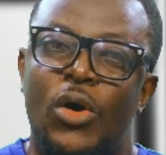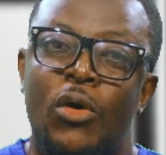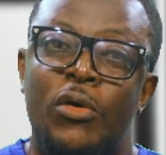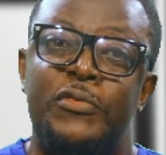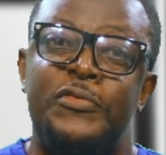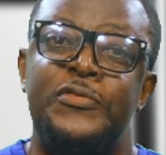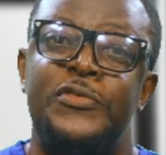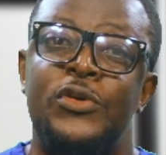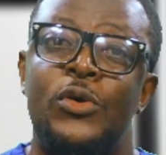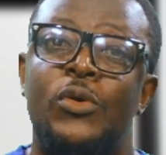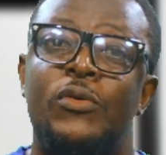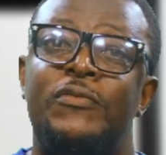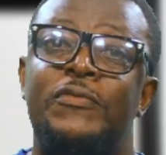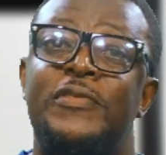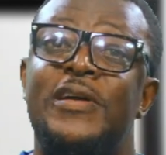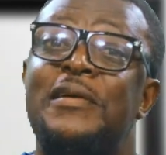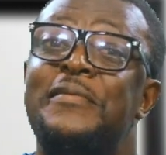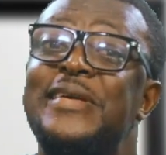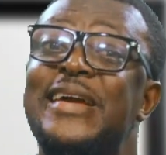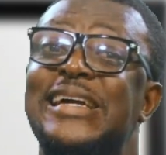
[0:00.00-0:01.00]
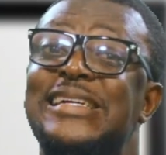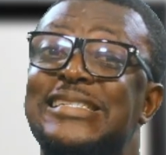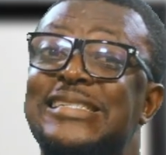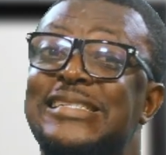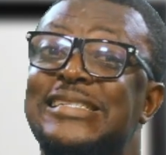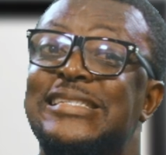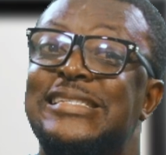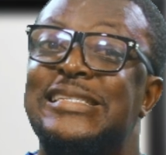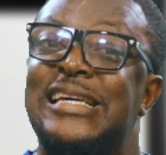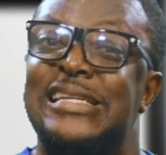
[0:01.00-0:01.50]
of your very
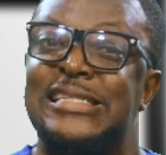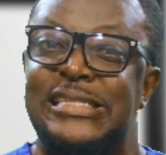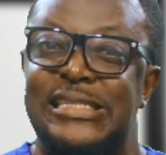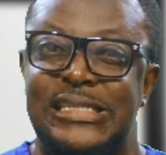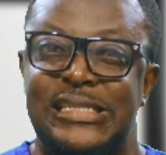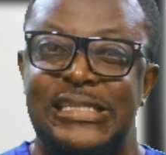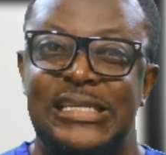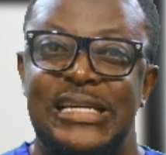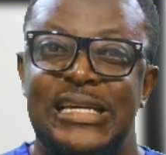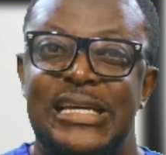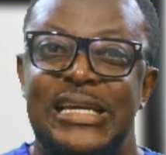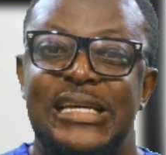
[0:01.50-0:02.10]
existence,